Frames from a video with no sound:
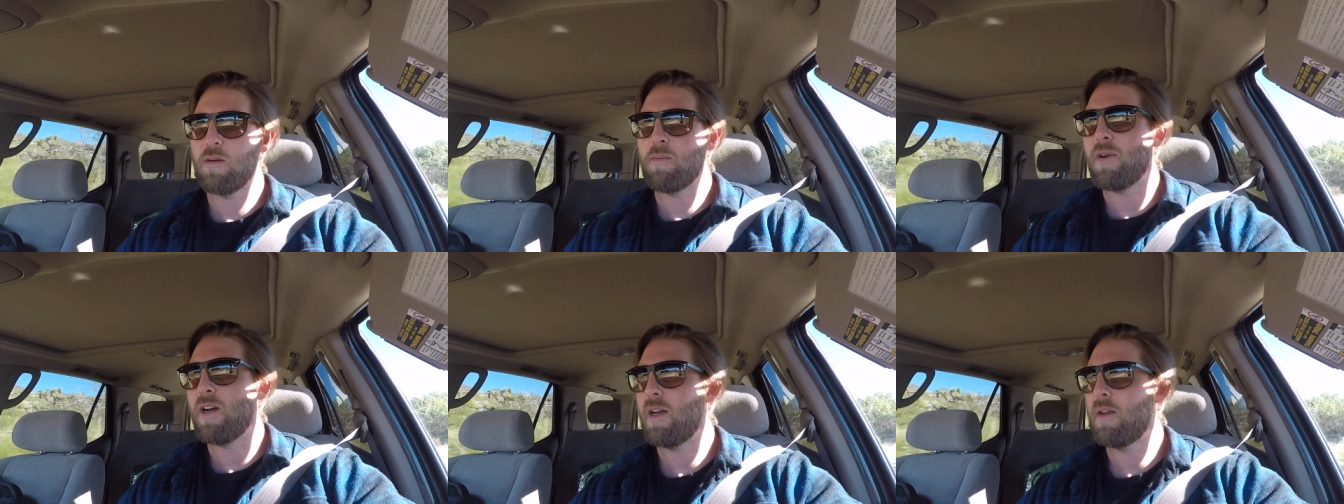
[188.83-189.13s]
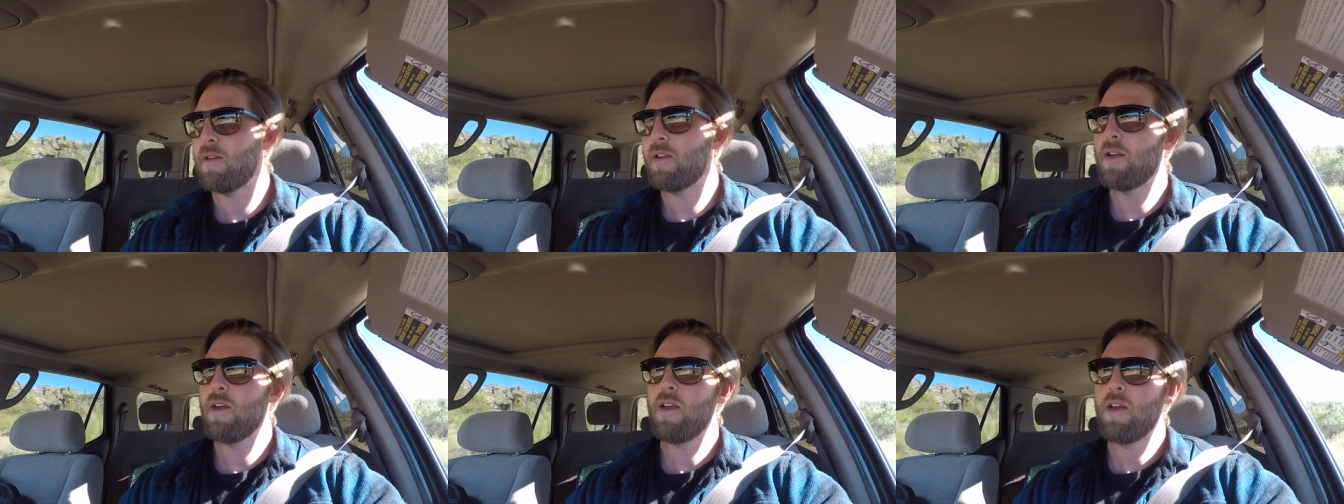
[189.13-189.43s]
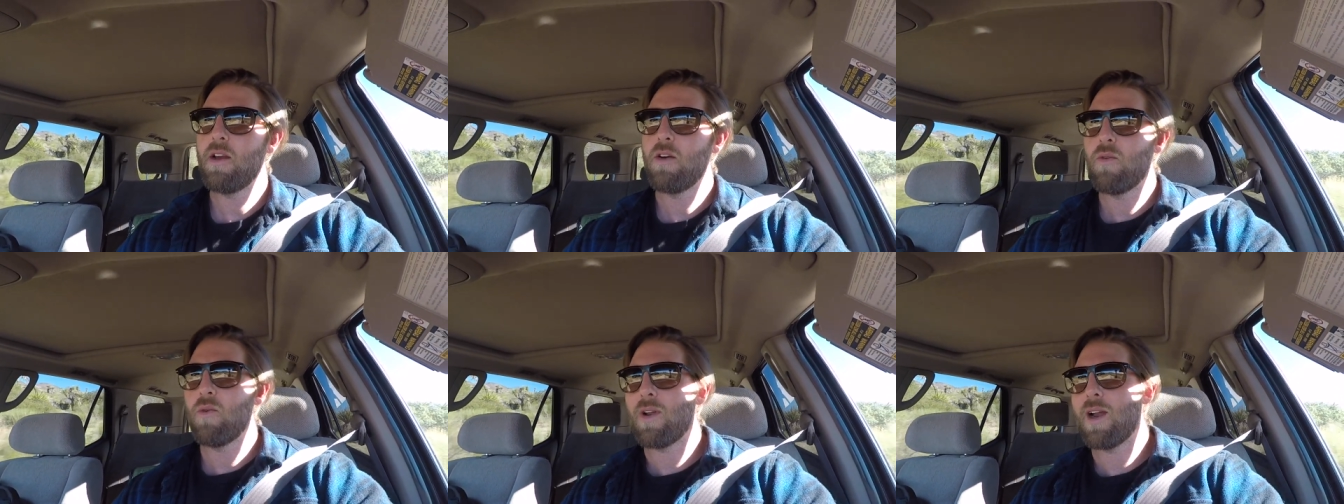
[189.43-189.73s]
but
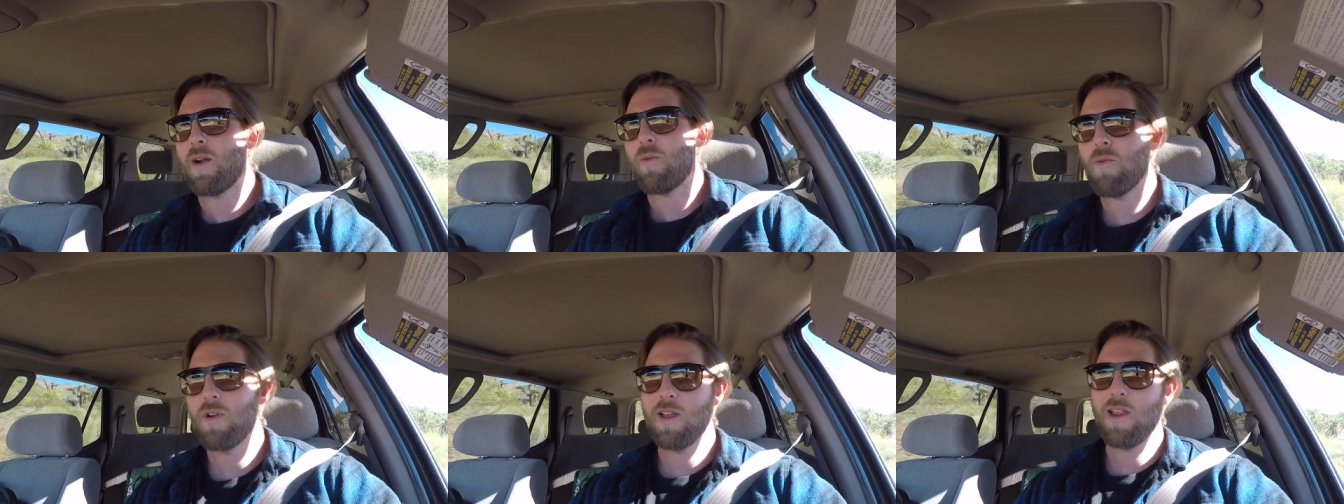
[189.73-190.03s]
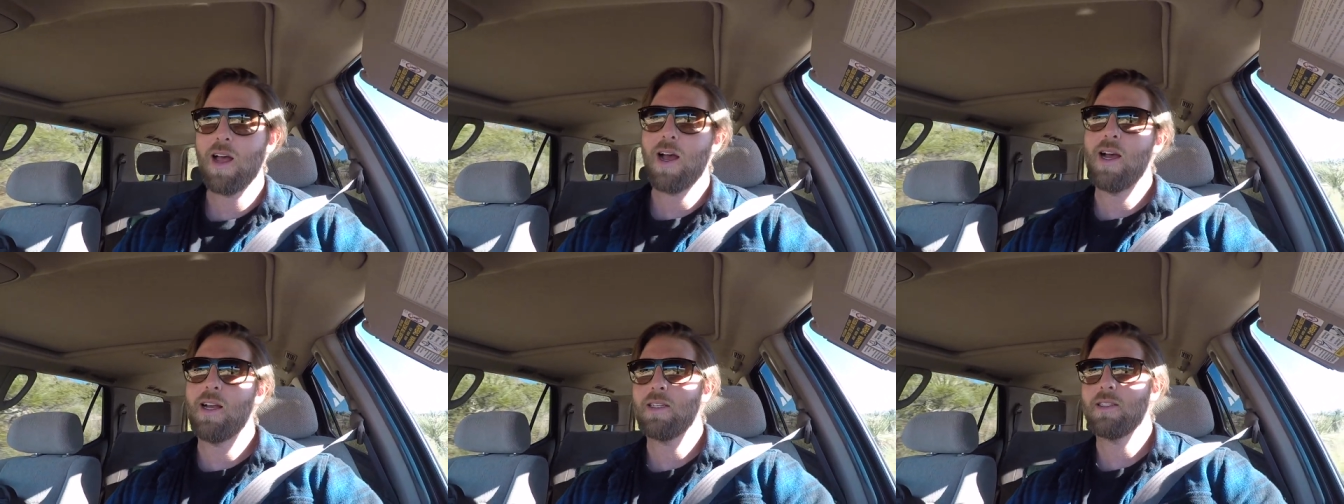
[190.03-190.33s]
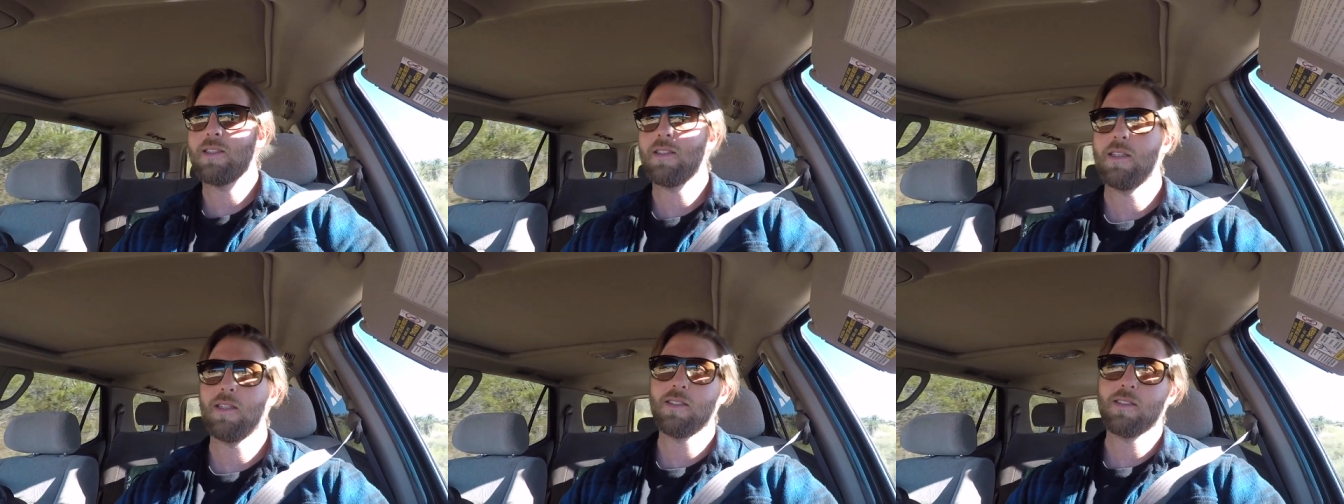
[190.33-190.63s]
what I
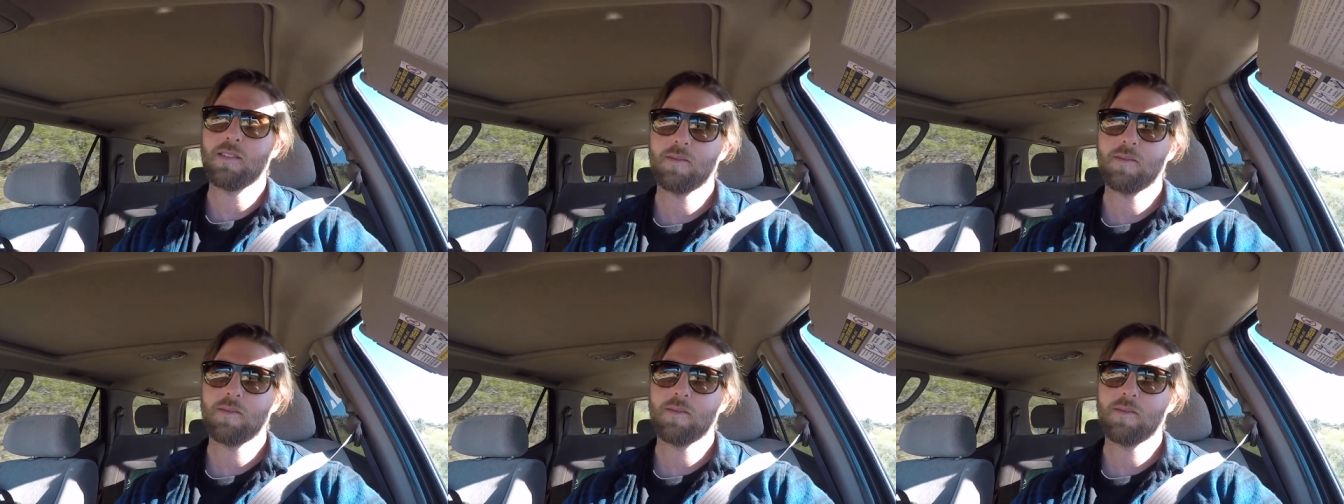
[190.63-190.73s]
realized is